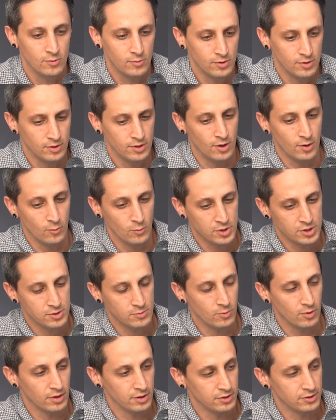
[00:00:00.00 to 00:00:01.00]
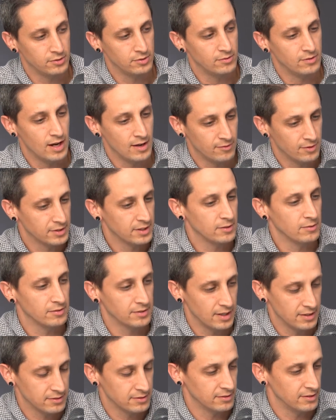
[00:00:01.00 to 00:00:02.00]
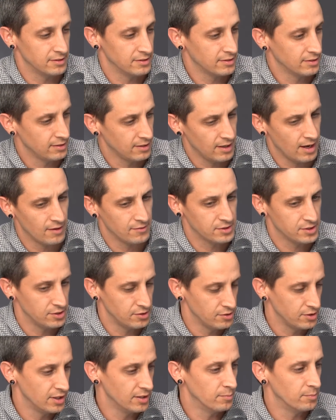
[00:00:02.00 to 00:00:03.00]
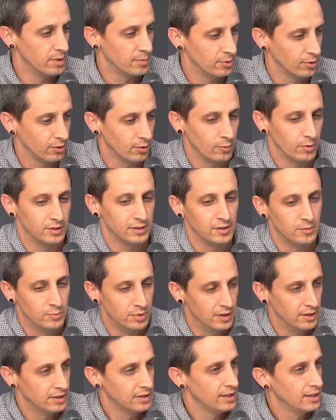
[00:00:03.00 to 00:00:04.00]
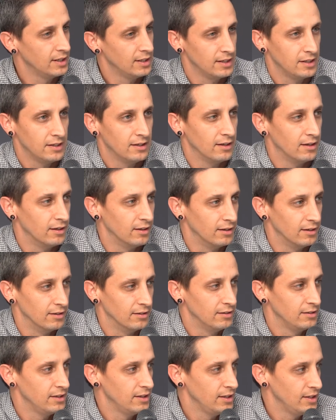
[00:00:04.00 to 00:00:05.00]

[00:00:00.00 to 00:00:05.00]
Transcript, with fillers: you know, we should want to do everything with excellence, and obviously you can get biblical with it, but uh,